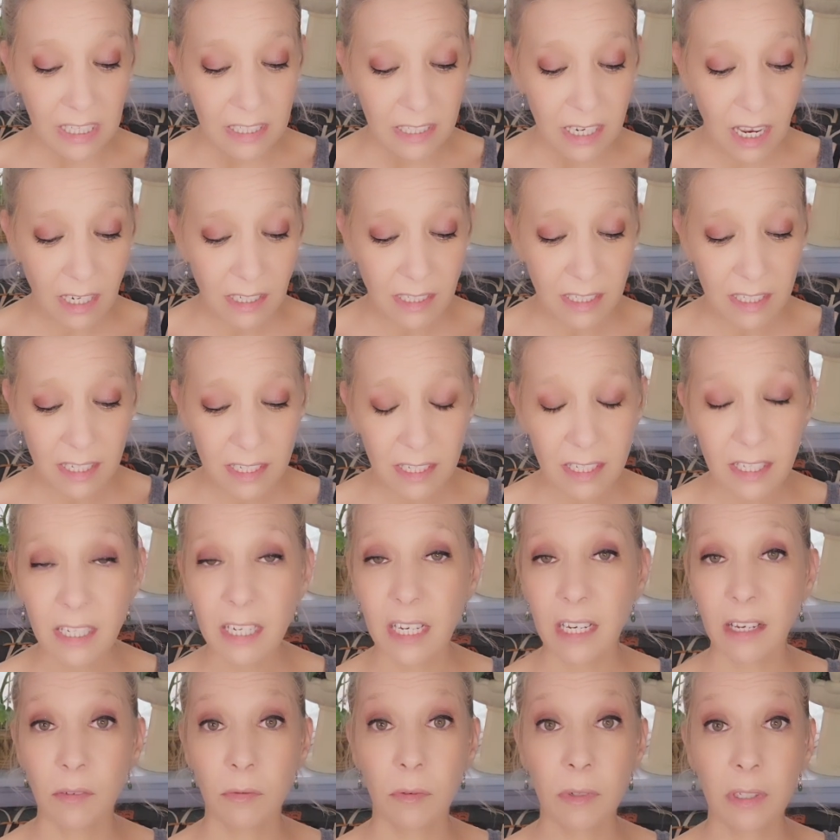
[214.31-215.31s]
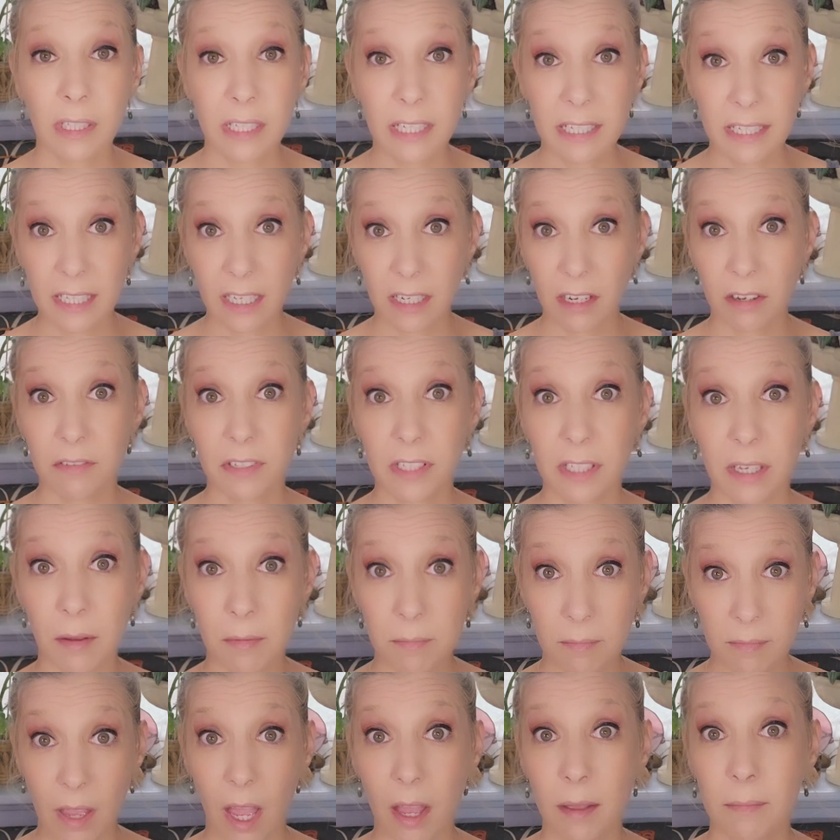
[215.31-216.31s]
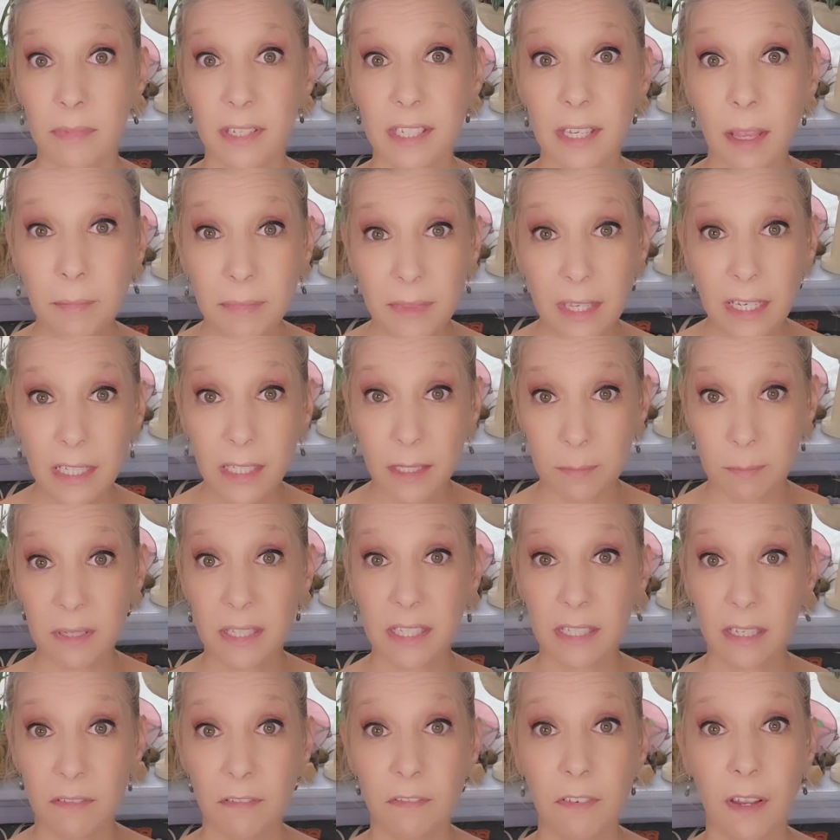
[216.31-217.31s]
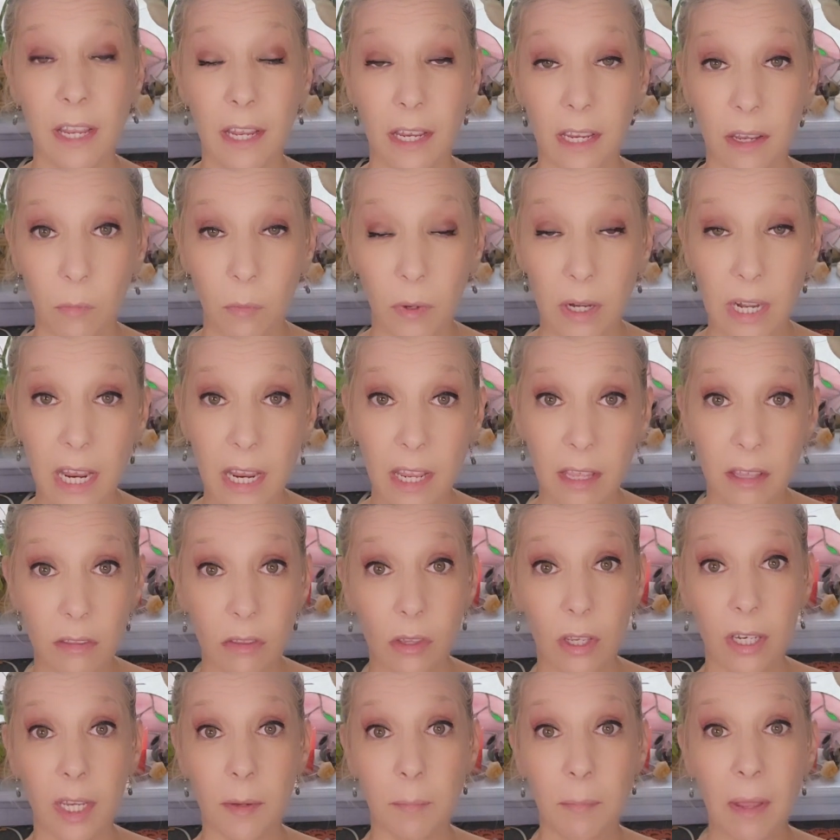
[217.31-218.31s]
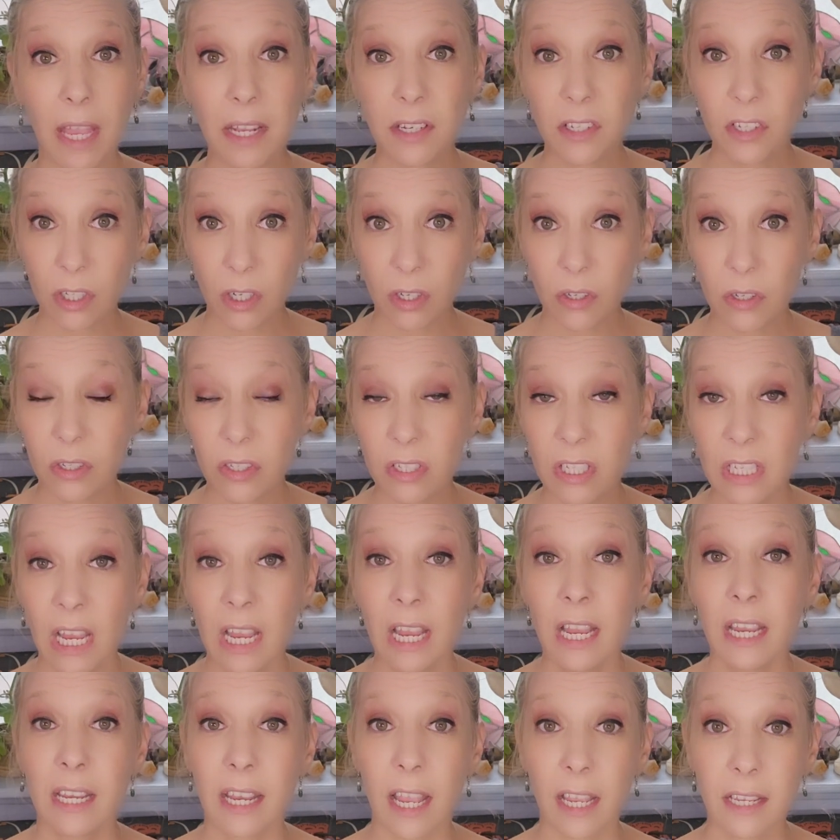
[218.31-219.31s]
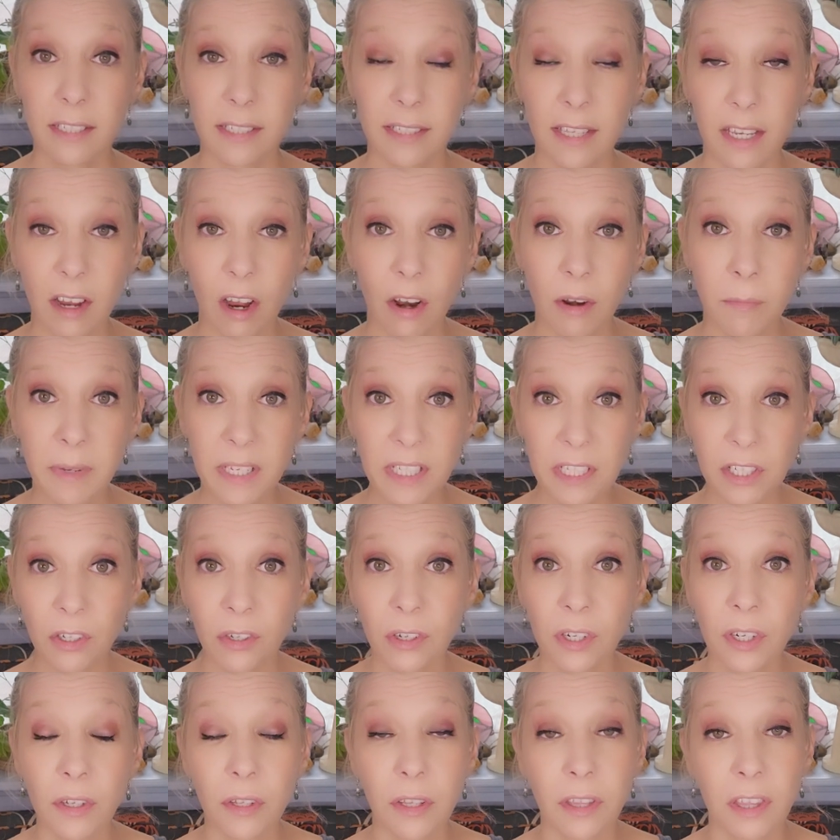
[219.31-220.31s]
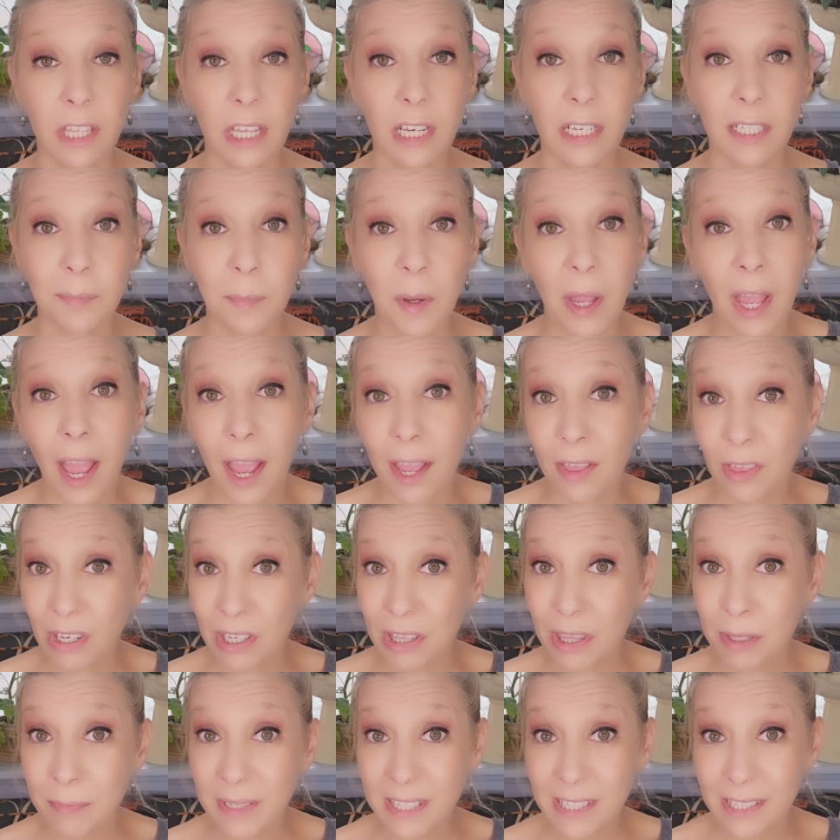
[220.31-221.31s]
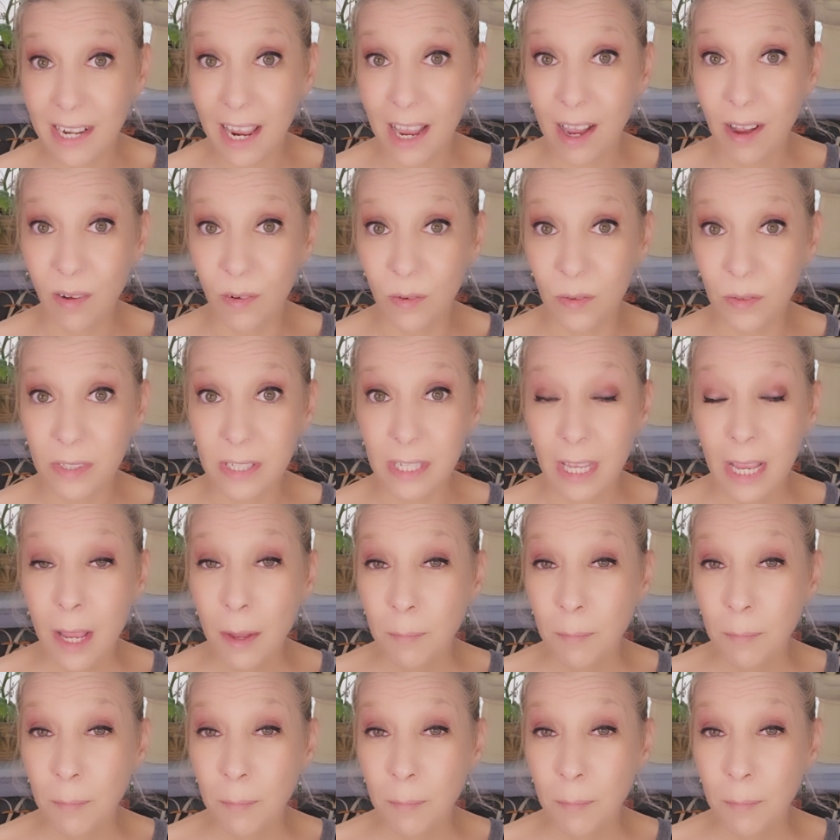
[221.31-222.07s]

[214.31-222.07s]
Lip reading: toxicity, releasing of something specific. When I look at pentacles, yes, they are material things, but I look at them as nouns,